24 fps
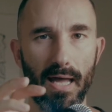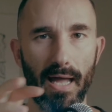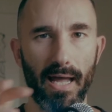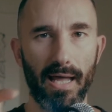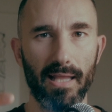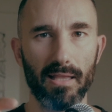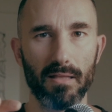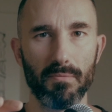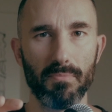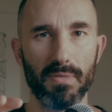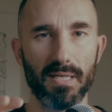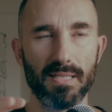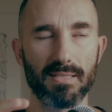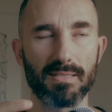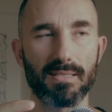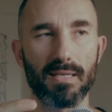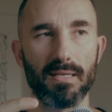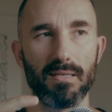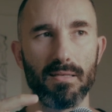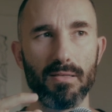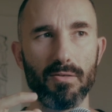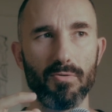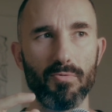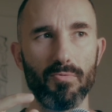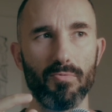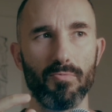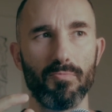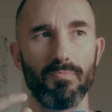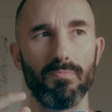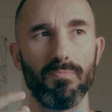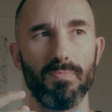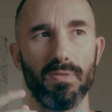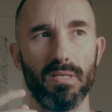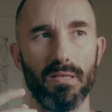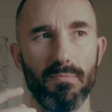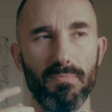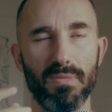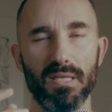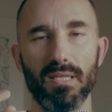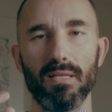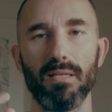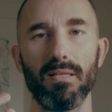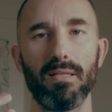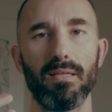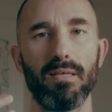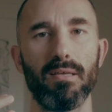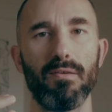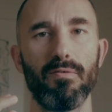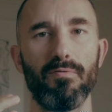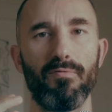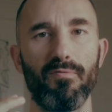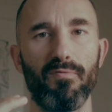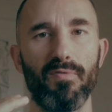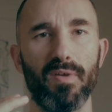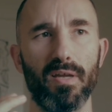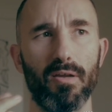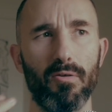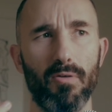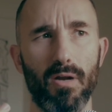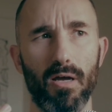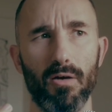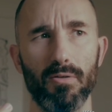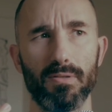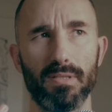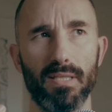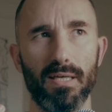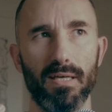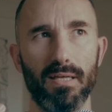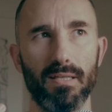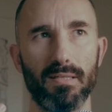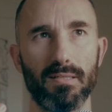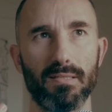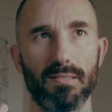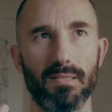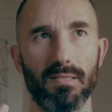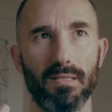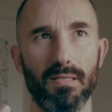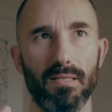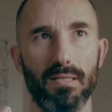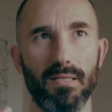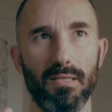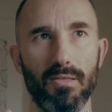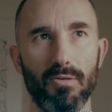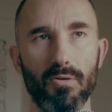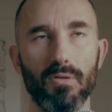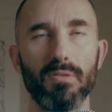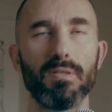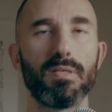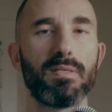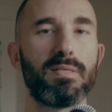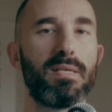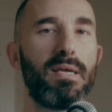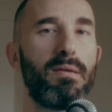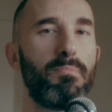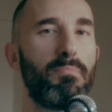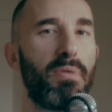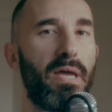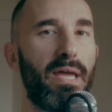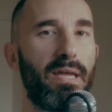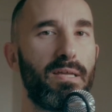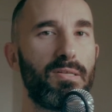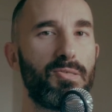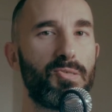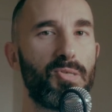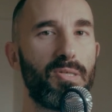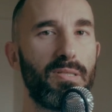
elements and you immediately figure out that you're on the same page.